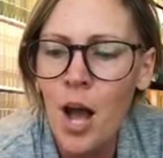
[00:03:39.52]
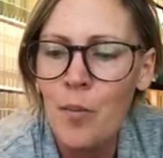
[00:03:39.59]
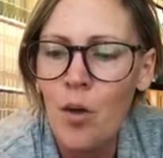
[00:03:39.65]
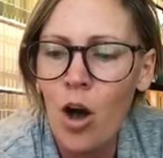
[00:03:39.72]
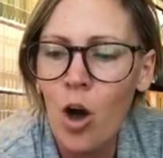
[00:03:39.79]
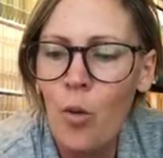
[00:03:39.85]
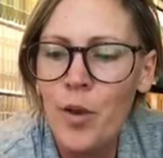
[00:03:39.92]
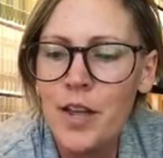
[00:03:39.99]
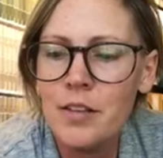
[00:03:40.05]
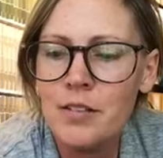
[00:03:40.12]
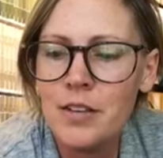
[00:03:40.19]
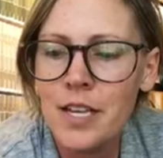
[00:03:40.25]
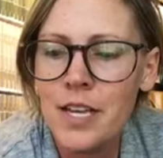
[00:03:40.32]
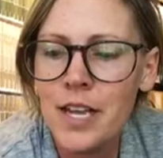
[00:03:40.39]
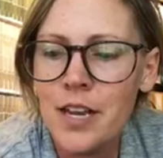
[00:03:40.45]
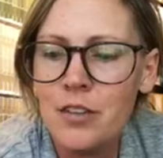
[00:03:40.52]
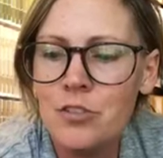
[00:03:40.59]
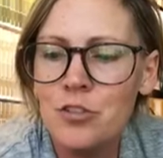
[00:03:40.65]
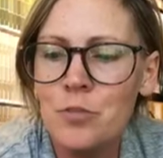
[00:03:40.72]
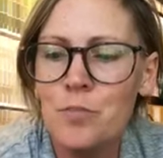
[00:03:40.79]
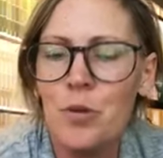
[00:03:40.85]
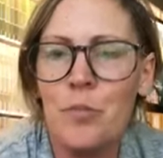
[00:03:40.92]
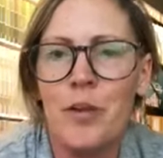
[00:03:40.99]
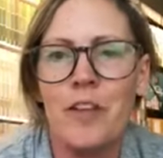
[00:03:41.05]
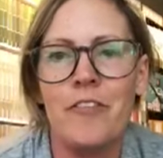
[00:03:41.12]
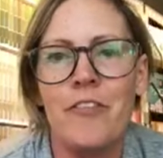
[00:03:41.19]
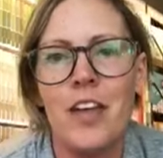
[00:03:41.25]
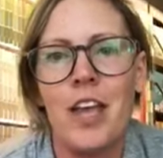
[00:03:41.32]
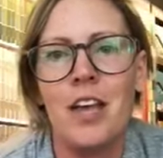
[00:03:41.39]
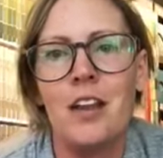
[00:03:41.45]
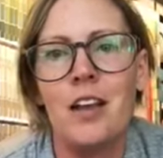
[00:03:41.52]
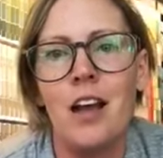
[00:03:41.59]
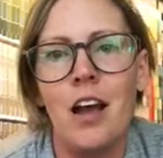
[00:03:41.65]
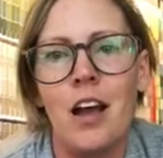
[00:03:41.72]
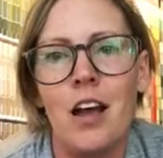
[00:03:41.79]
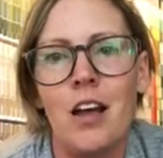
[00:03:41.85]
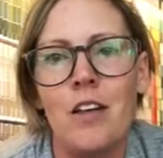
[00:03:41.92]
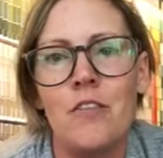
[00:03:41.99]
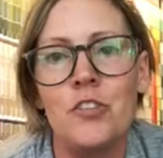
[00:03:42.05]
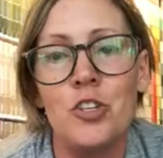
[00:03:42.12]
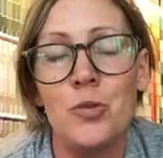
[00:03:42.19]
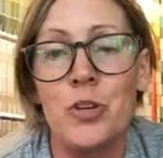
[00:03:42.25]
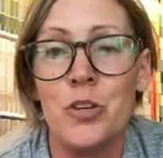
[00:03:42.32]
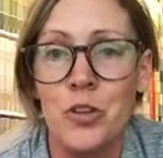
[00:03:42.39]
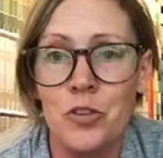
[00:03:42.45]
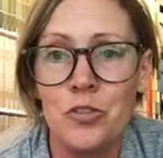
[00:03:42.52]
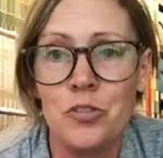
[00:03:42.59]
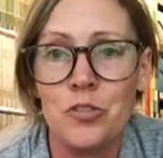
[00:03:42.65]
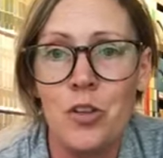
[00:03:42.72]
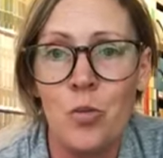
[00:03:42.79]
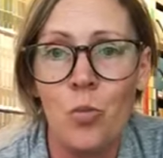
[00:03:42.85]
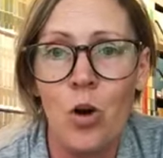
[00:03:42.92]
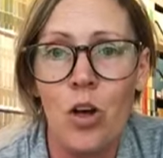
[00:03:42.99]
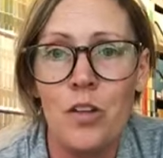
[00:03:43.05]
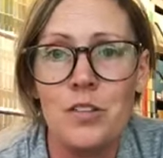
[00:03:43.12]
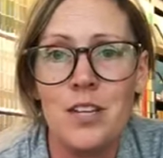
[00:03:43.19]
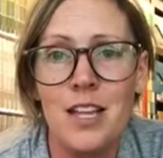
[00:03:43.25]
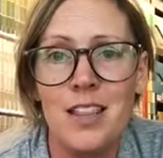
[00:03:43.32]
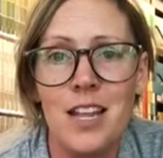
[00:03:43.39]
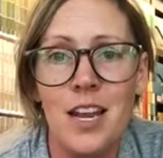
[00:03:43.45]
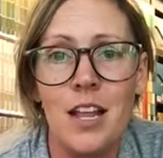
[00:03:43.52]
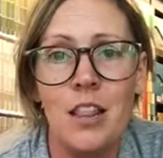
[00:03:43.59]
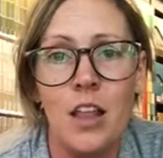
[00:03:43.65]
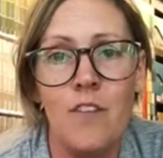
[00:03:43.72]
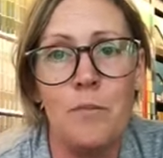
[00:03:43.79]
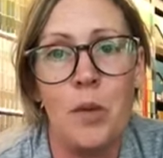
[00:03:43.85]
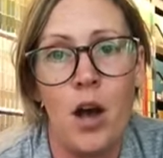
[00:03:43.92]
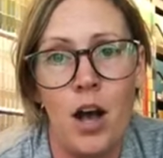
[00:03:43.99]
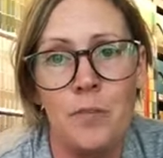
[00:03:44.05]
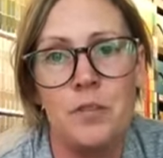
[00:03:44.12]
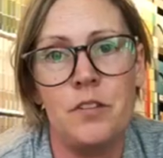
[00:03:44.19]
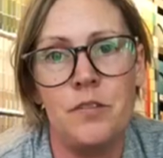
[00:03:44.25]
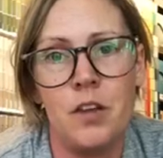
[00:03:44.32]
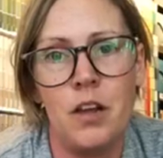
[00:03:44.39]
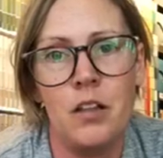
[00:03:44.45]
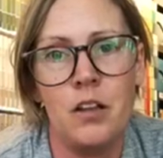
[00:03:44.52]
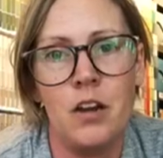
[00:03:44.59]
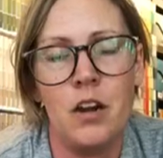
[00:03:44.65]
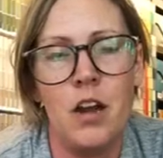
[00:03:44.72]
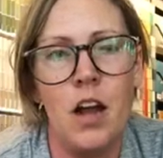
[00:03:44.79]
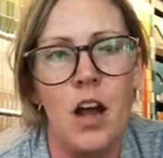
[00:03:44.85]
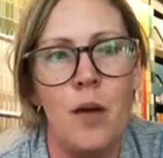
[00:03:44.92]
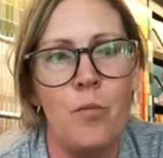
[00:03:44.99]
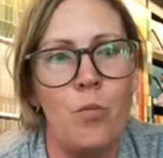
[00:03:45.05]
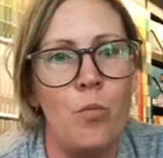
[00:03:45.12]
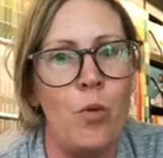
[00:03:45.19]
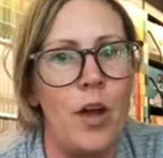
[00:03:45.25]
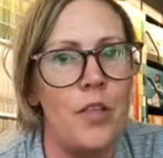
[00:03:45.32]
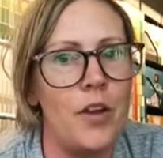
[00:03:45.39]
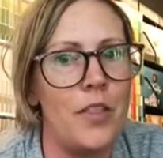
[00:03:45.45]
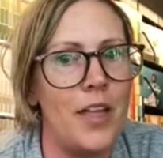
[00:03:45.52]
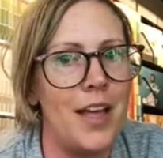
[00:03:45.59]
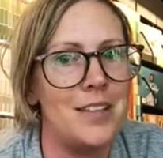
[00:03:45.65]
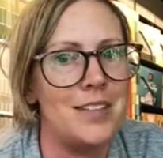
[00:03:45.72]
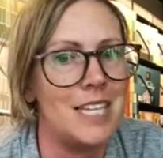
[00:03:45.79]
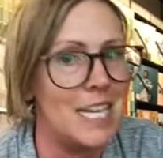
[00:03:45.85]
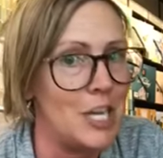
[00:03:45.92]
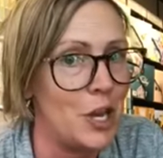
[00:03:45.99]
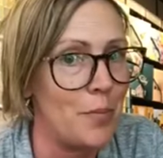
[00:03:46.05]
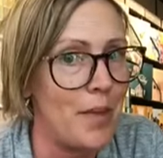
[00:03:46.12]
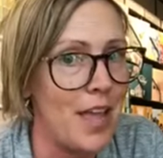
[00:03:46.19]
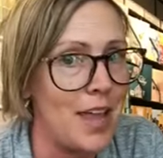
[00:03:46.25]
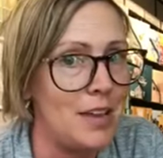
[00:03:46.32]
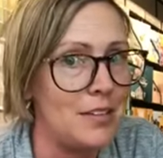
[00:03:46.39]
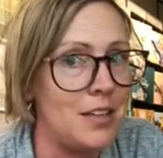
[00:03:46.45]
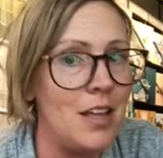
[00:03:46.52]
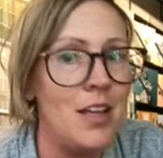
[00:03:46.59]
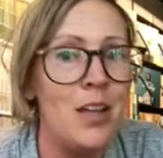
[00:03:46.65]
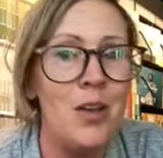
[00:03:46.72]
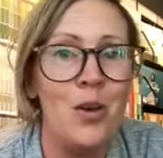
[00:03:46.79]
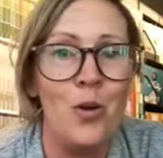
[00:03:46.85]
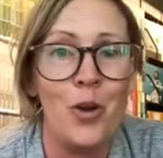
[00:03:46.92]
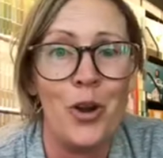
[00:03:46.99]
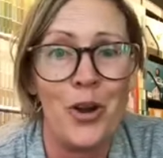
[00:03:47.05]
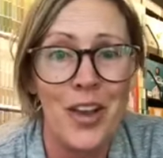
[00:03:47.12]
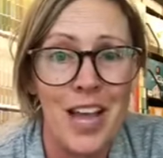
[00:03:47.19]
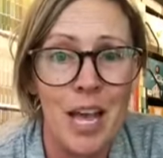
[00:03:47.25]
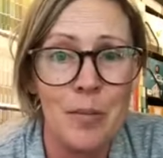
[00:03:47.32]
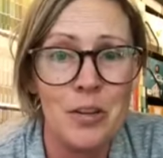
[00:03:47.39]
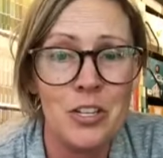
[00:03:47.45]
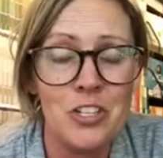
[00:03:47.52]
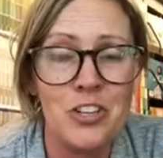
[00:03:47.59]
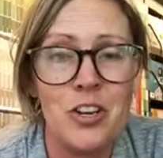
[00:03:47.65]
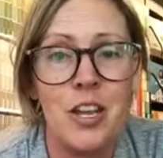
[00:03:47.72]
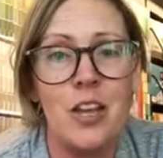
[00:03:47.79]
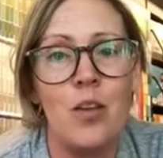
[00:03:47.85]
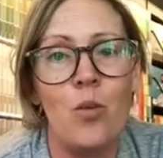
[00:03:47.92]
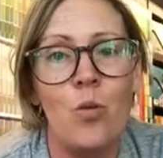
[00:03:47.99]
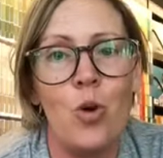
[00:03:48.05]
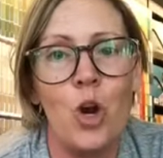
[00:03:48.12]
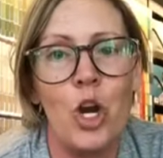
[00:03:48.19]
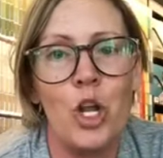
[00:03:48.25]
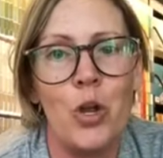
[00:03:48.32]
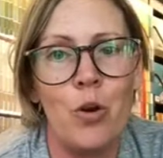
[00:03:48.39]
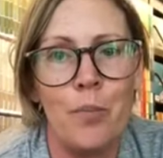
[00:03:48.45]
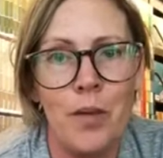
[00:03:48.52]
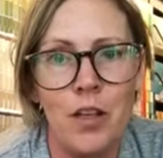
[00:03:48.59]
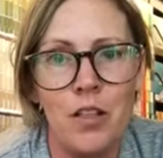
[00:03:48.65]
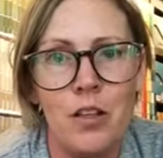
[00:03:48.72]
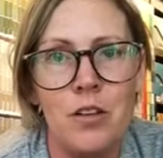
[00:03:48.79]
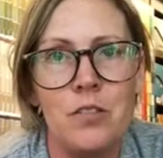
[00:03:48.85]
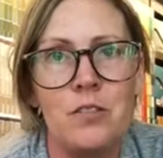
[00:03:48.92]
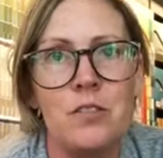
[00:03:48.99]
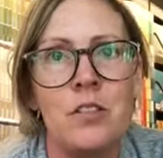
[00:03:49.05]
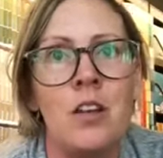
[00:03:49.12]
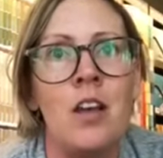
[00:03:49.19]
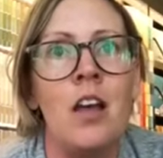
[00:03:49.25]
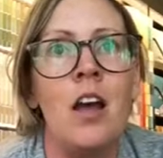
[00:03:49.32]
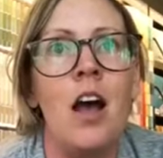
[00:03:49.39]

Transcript: I'm always, again, a super big fan of doing neutrals on walls, and then I love pops of color, whether that's in your paint or your cabinetry or your pillows.